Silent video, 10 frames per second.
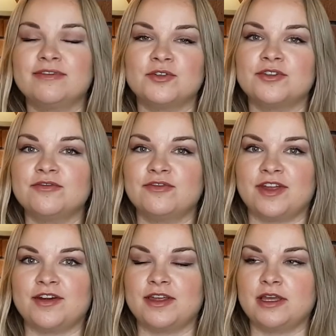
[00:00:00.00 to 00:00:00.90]
you're a
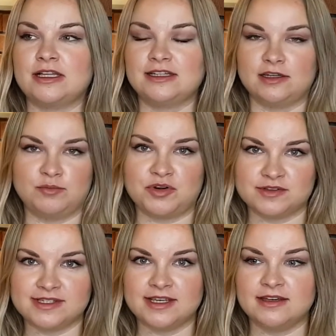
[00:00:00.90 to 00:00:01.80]
very clean
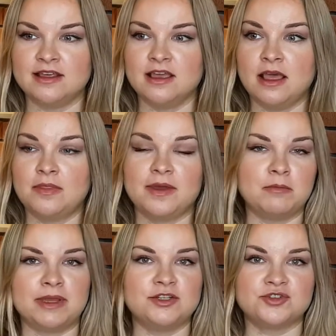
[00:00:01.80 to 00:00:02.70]
person, that
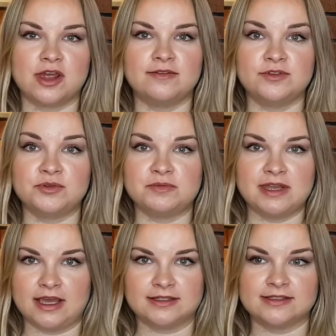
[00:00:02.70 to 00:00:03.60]
might drive you
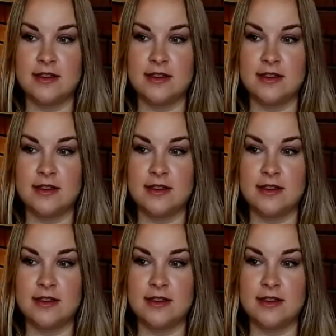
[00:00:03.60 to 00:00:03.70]
nuts.